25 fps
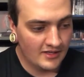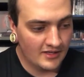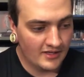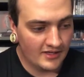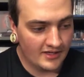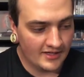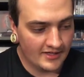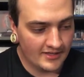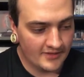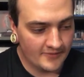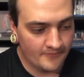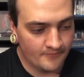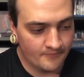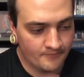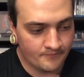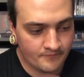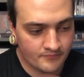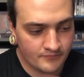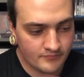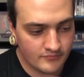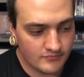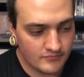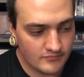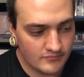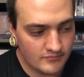
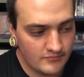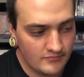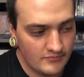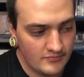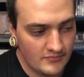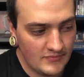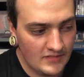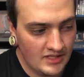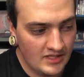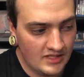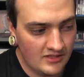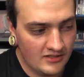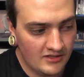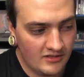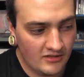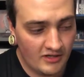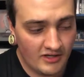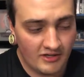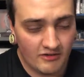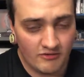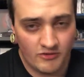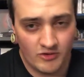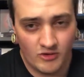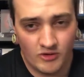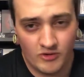You know, I
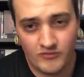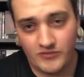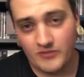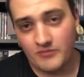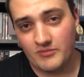don't know if